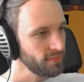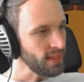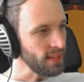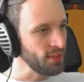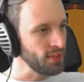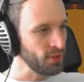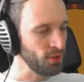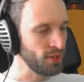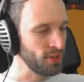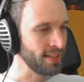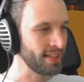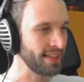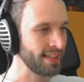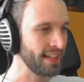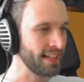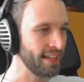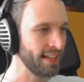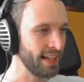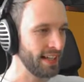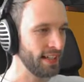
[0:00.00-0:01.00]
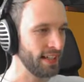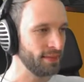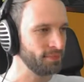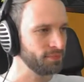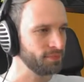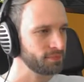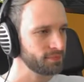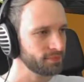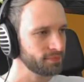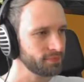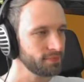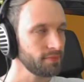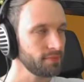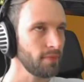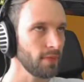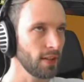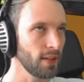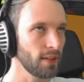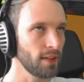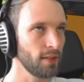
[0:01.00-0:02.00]
So you can say that
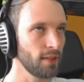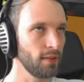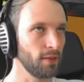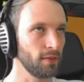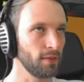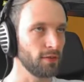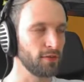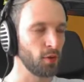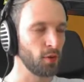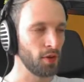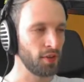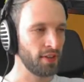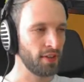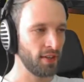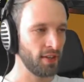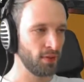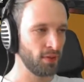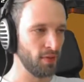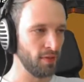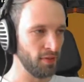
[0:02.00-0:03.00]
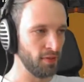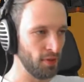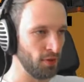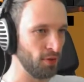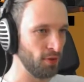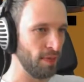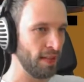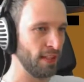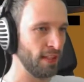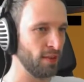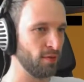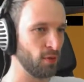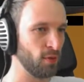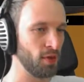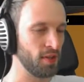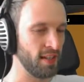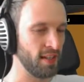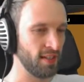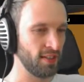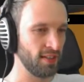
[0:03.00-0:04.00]
4,000 reviews means
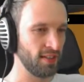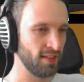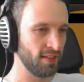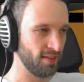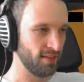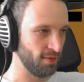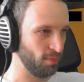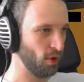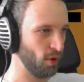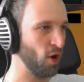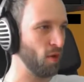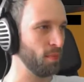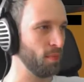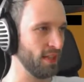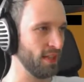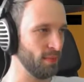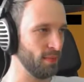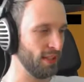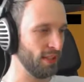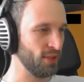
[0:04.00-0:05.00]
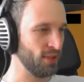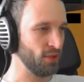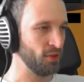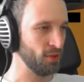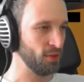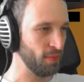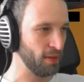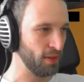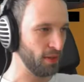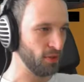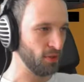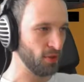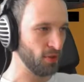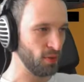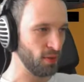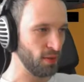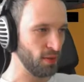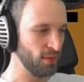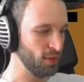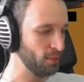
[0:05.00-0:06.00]
4,000 copies have been sold, but you don't
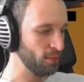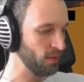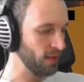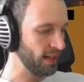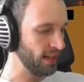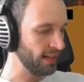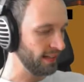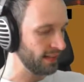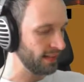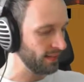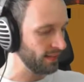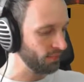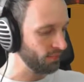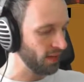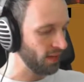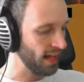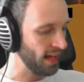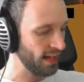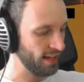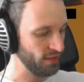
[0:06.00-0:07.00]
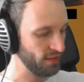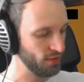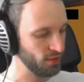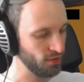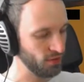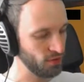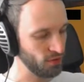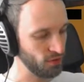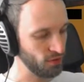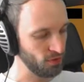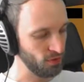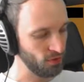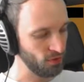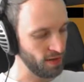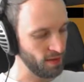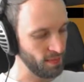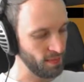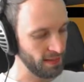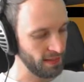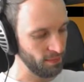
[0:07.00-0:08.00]
know at which price. And you also don't know
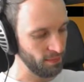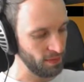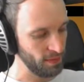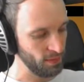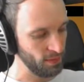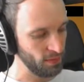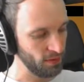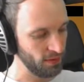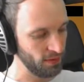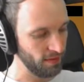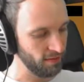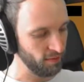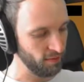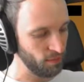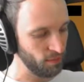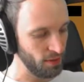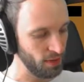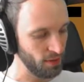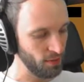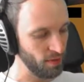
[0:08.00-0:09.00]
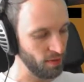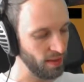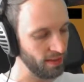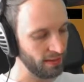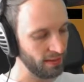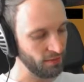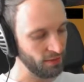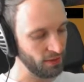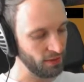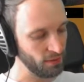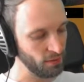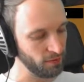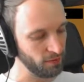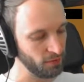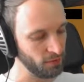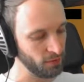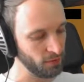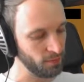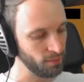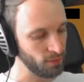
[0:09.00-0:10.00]
how many people have bought it without leaving a review.